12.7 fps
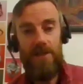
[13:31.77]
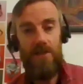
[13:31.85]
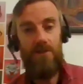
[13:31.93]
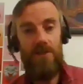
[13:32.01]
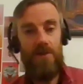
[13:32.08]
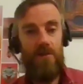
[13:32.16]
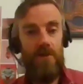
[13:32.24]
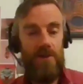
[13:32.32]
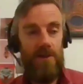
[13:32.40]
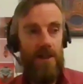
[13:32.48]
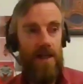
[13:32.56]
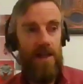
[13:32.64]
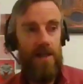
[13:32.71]
unit of it,
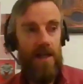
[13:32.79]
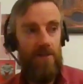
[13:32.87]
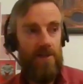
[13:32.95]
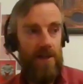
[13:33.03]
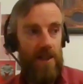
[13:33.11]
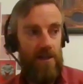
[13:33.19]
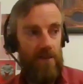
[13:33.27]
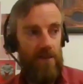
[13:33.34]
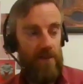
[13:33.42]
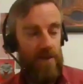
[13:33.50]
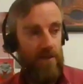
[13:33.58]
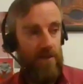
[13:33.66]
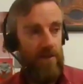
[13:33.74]
and outside of